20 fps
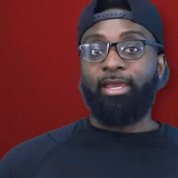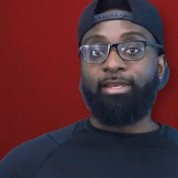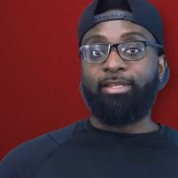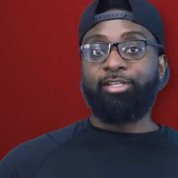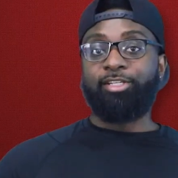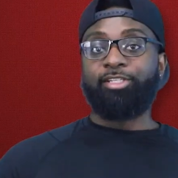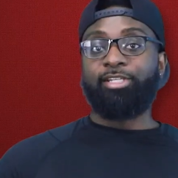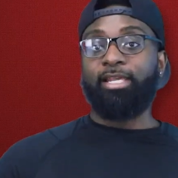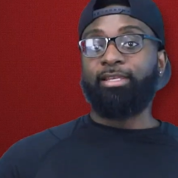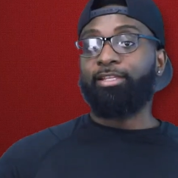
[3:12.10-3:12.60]
And
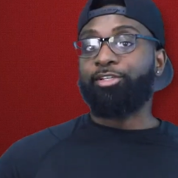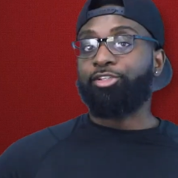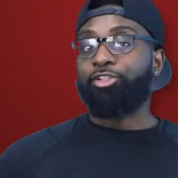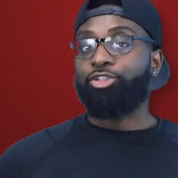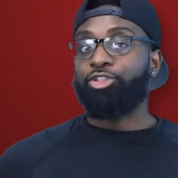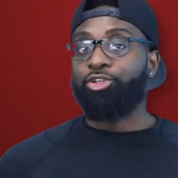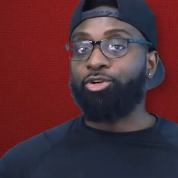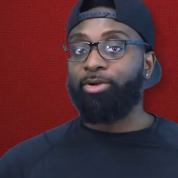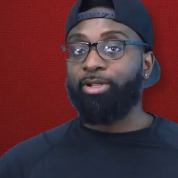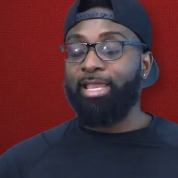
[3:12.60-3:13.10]
he said this
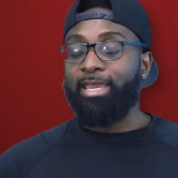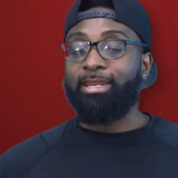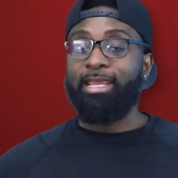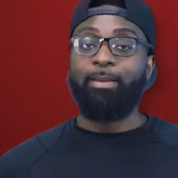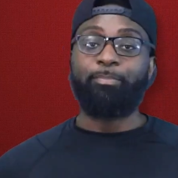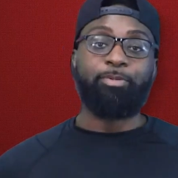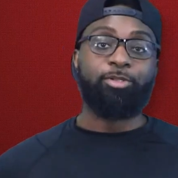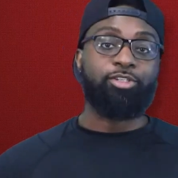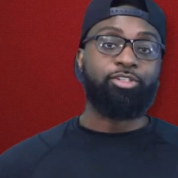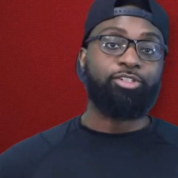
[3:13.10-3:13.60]
during an
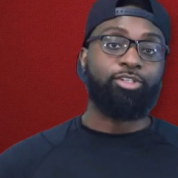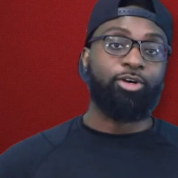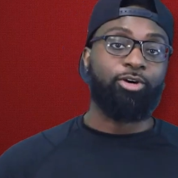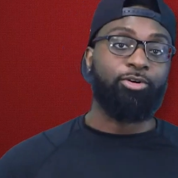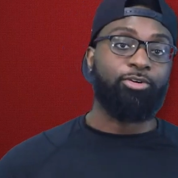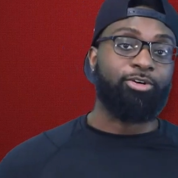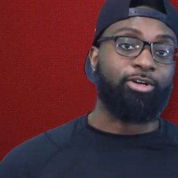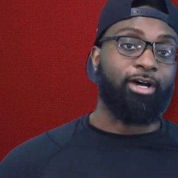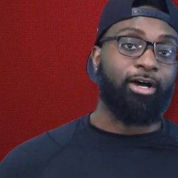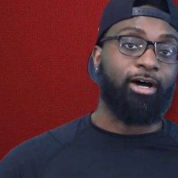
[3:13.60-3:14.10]

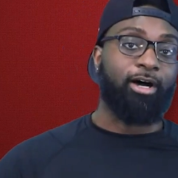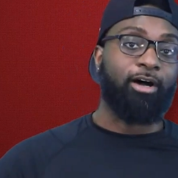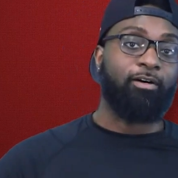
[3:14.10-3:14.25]
episode